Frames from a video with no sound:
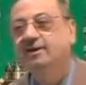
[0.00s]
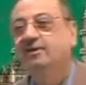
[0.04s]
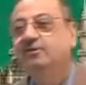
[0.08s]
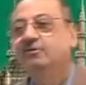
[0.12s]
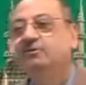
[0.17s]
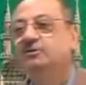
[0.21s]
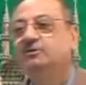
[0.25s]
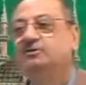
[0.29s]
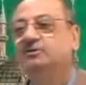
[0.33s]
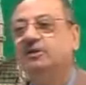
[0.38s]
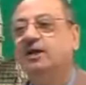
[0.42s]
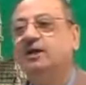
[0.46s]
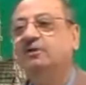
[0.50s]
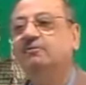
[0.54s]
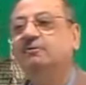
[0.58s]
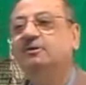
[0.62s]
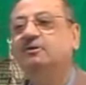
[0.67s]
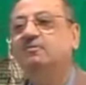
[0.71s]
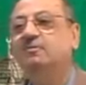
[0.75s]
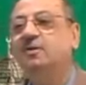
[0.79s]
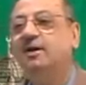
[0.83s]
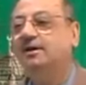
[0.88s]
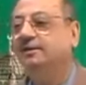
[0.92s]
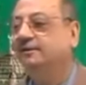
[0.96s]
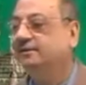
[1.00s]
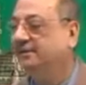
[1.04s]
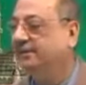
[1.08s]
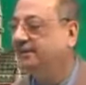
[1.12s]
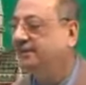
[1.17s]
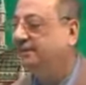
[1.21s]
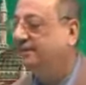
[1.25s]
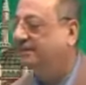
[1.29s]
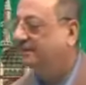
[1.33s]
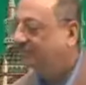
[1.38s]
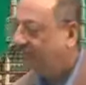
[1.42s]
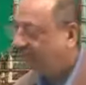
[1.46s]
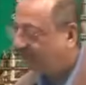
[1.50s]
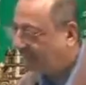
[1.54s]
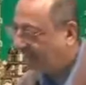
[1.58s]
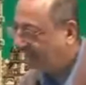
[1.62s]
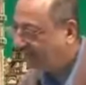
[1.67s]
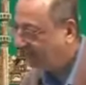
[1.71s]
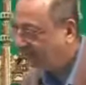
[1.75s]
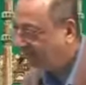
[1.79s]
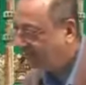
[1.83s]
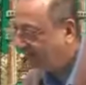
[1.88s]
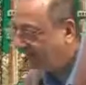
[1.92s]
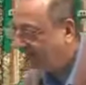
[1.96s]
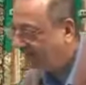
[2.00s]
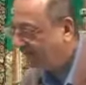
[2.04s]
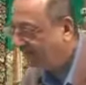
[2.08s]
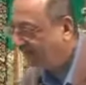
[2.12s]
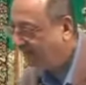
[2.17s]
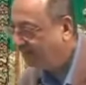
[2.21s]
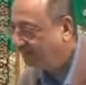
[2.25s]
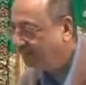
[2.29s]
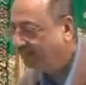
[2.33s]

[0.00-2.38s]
Start with Madi. Zanna,